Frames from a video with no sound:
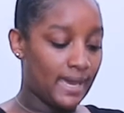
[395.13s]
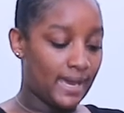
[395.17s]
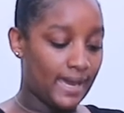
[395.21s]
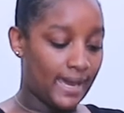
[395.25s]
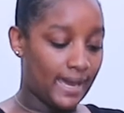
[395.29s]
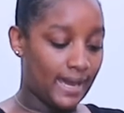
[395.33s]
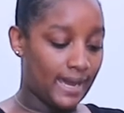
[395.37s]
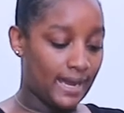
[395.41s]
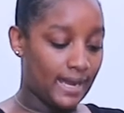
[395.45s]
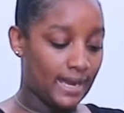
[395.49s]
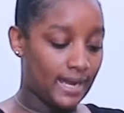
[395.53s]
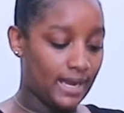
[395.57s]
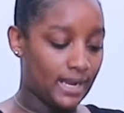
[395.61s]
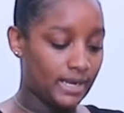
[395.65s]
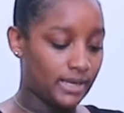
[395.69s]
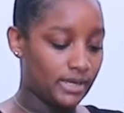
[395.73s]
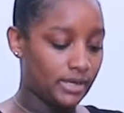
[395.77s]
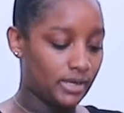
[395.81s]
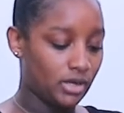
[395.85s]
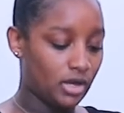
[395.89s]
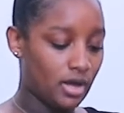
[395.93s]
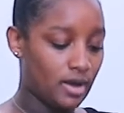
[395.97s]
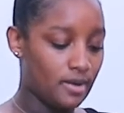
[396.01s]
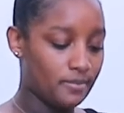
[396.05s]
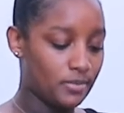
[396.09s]

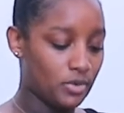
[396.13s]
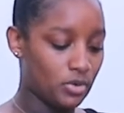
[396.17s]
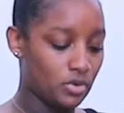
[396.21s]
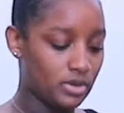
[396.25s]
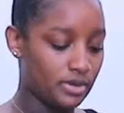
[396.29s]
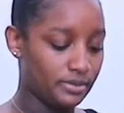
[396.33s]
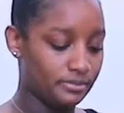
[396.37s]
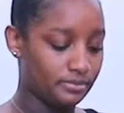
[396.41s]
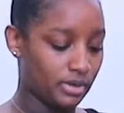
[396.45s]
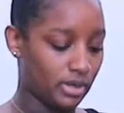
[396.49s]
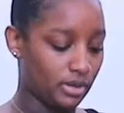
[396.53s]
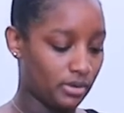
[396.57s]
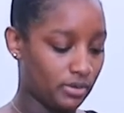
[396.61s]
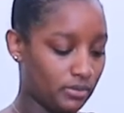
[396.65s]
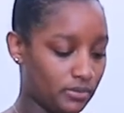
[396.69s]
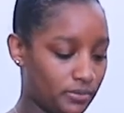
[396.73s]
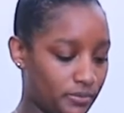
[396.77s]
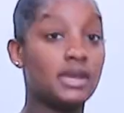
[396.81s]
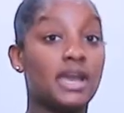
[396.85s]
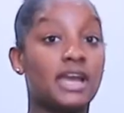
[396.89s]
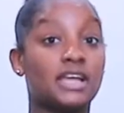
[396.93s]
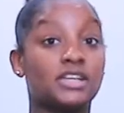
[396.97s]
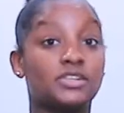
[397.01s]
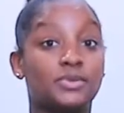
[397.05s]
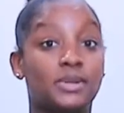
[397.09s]
And come on, bro.
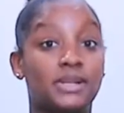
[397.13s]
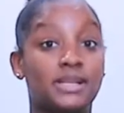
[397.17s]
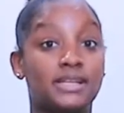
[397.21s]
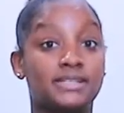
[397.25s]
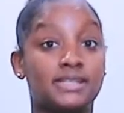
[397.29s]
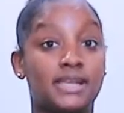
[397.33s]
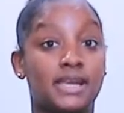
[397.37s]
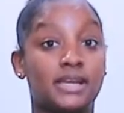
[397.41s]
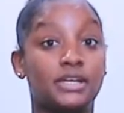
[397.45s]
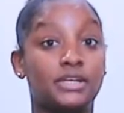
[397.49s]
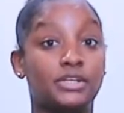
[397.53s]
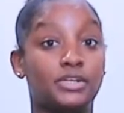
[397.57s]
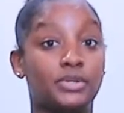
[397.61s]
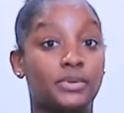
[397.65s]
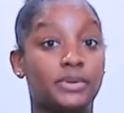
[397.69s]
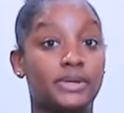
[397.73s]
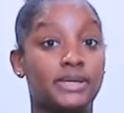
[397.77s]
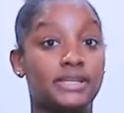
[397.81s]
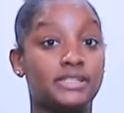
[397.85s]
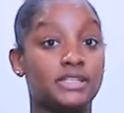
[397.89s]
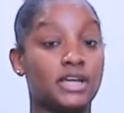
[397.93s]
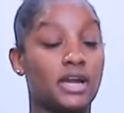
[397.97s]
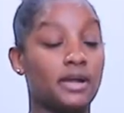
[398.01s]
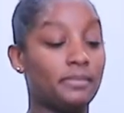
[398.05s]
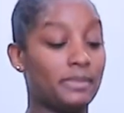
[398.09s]
As well as I could do
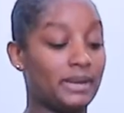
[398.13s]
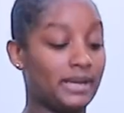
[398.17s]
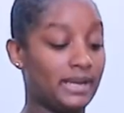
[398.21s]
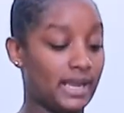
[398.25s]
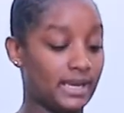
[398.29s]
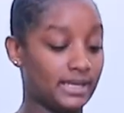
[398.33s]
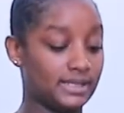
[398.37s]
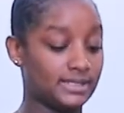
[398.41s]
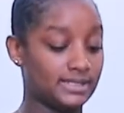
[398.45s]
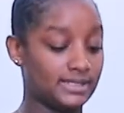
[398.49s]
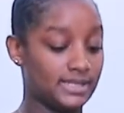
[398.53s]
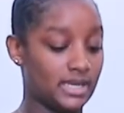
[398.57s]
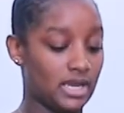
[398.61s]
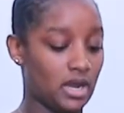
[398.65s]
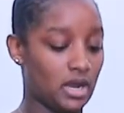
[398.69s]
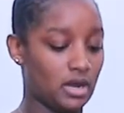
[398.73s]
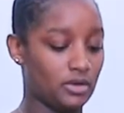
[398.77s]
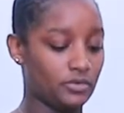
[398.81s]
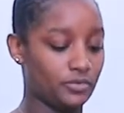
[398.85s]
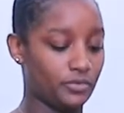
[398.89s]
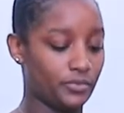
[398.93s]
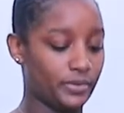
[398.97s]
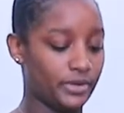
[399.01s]
it on my next day off,